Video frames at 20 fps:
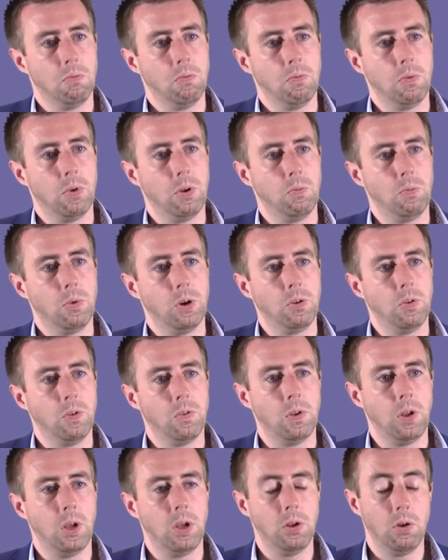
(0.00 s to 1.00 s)
one were to
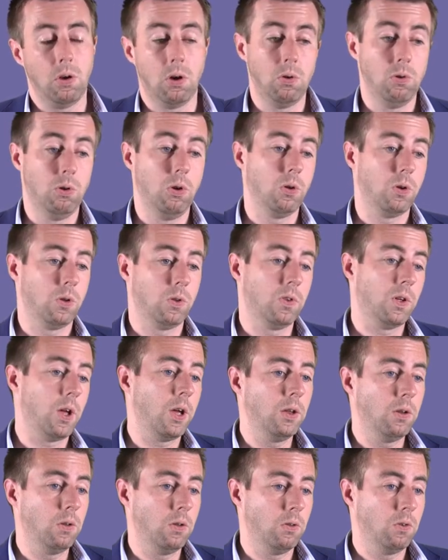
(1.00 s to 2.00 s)
say, oh, look,
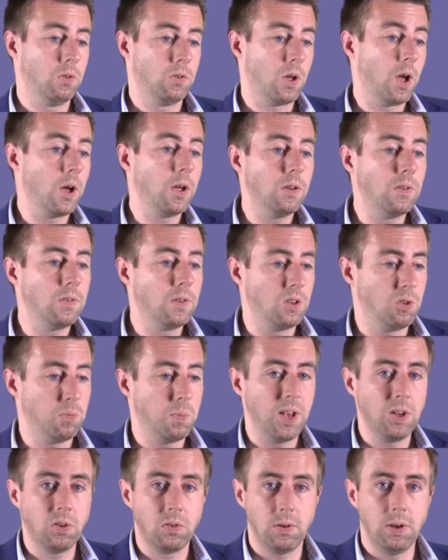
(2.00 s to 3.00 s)
science is
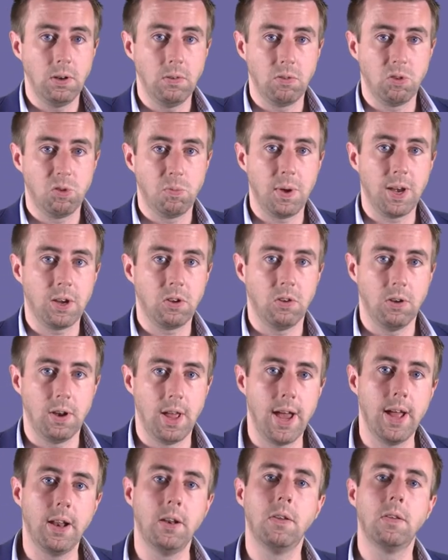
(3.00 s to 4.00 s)
based on introspection,
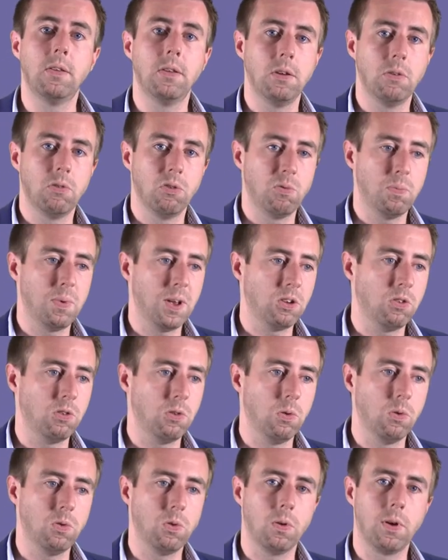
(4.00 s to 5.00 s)
hence
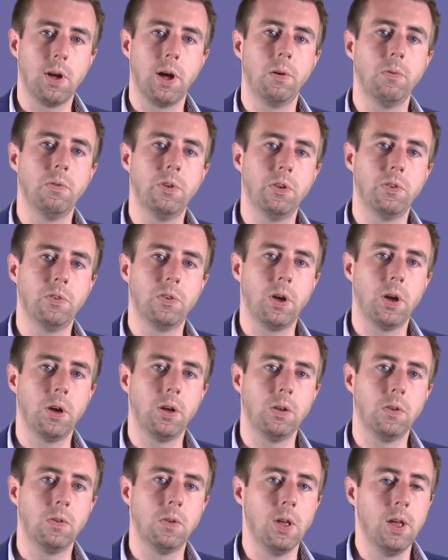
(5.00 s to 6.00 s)
introspection also counts as
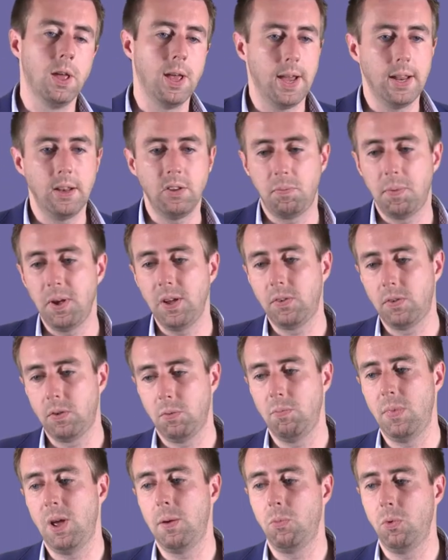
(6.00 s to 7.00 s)
science, and it's based
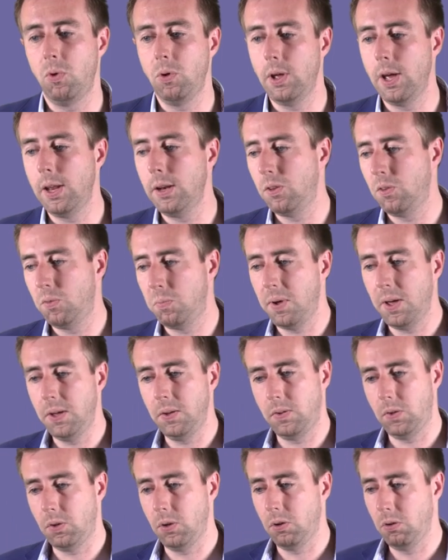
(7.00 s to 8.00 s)
on memory, and it's
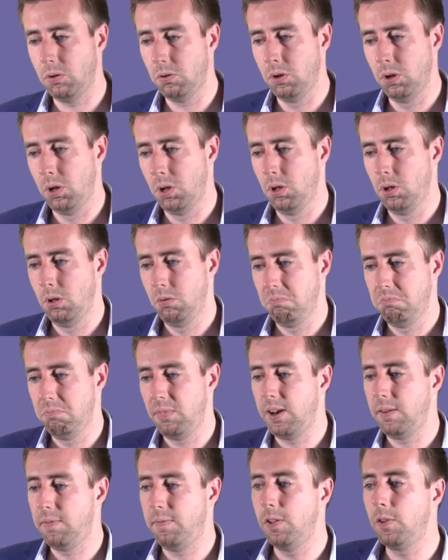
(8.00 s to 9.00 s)
based on
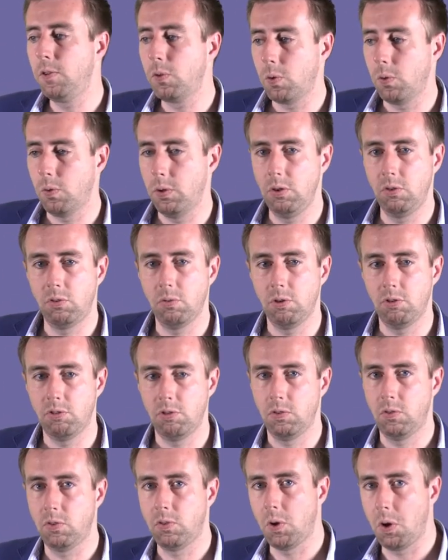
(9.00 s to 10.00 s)
metaphysical
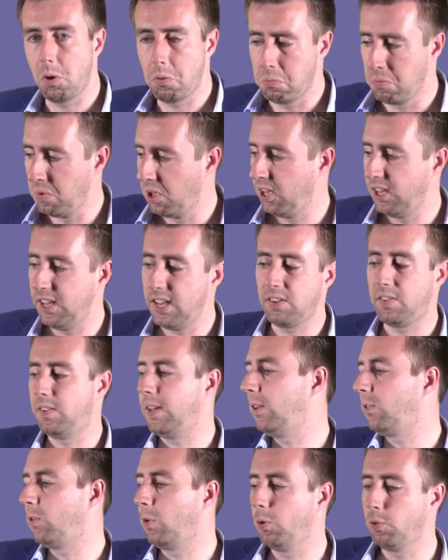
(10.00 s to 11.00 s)
intuition, so yes,
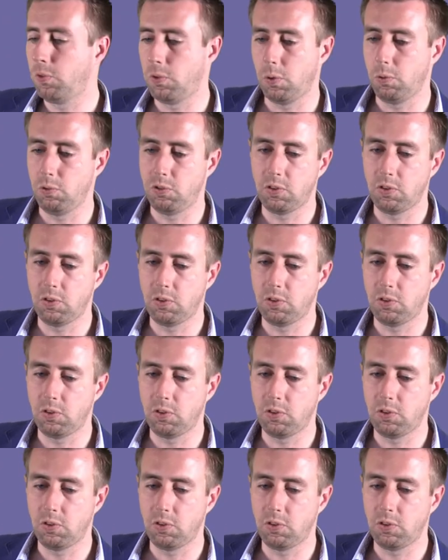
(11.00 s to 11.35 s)
that's also